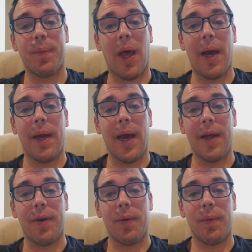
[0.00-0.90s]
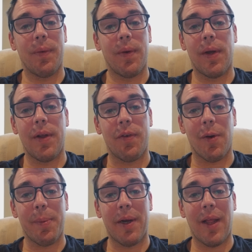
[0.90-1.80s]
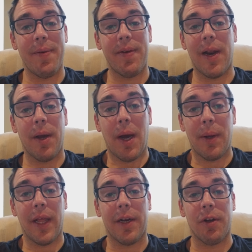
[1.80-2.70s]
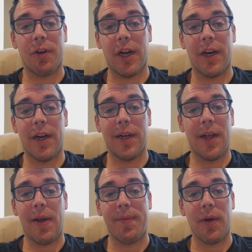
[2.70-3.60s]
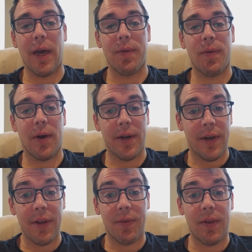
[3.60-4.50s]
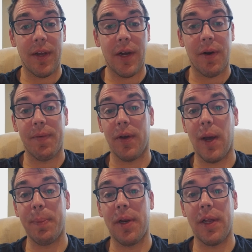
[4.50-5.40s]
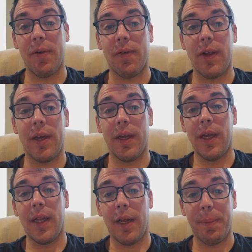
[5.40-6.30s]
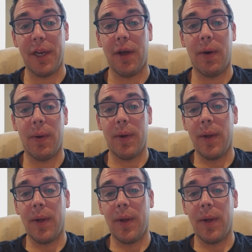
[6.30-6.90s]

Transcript: I do enjoy my life, and I would like to share. If you guys are in DC or if you come to DC, let me know.